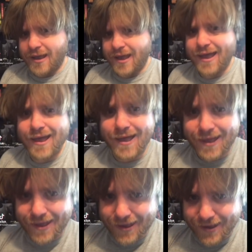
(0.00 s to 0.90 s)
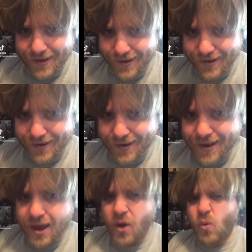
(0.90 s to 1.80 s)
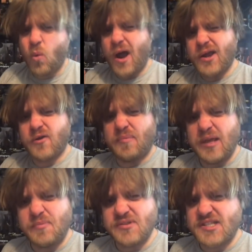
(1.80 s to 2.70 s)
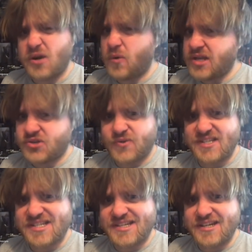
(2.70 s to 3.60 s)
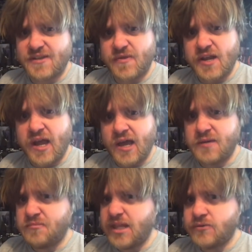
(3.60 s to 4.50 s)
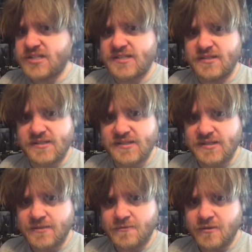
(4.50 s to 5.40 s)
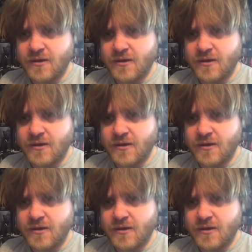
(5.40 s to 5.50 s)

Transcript: Hey, why are people so interested in the 9 muses?